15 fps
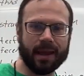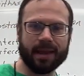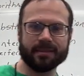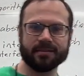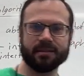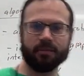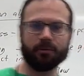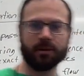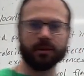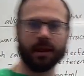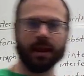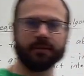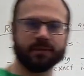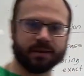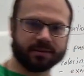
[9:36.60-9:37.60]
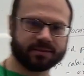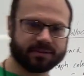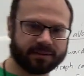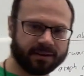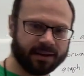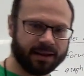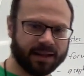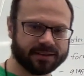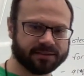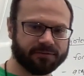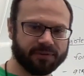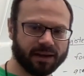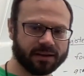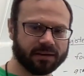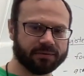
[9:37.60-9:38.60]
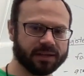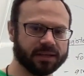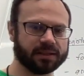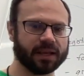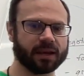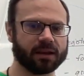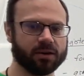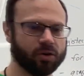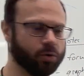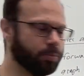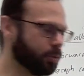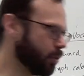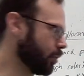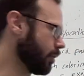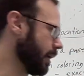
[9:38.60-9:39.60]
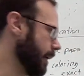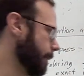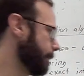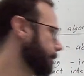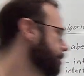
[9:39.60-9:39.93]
has different liveness. It's effectively like a new program.